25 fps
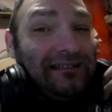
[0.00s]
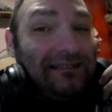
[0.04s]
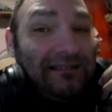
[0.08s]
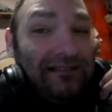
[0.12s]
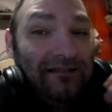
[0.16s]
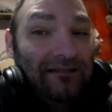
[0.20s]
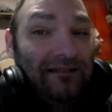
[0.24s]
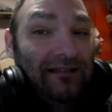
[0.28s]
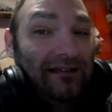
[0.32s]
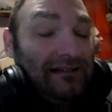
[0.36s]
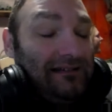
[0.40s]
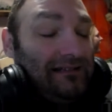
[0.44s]

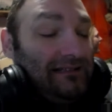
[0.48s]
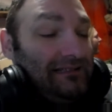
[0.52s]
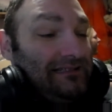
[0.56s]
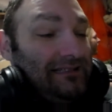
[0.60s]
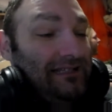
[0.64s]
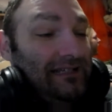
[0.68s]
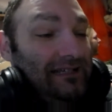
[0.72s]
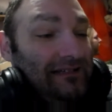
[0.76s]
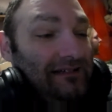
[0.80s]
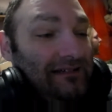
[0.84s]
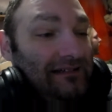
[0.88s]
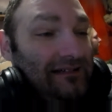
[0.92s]
So, like I
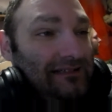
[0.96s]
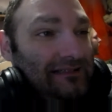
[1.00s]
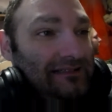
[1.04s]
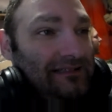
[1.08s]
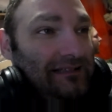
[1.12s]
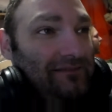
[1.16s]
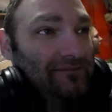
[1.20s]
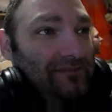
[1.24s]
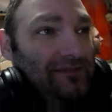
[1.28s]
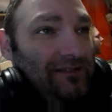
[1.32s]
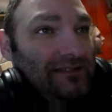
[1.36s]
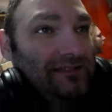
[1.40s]
said, guys,
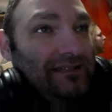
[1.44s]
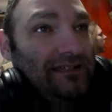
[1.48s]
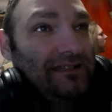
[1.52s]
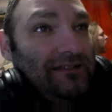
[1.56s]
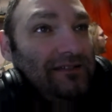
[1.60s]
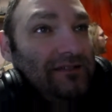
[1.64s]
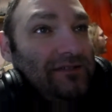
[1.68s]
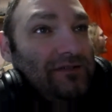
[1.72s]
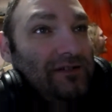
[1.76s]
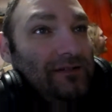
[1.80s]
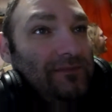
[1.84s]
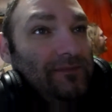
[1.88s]
I'm just
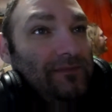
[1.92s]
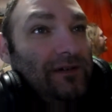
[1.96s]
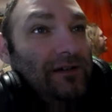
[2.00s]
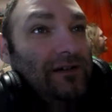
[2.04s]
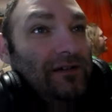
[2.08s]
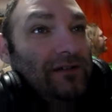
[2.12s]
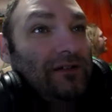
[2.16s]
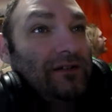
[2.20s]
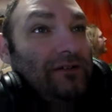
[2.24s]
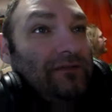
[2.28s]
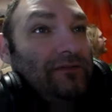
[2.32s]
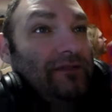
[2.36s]
enjoying my
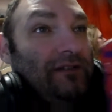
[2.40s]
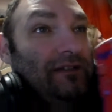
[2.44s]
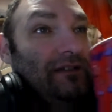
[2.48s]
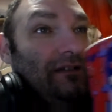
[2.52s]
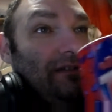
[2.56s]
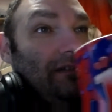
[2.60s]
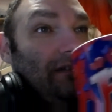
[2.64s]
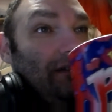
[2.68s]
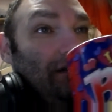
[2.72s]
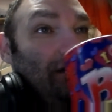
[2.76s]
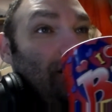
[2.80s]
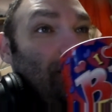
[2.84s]
coffee.
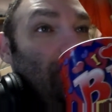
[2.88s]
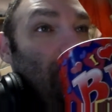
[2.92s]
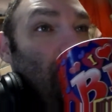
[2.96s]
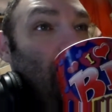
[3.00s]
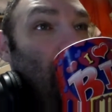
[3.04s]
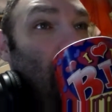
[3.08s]
You know.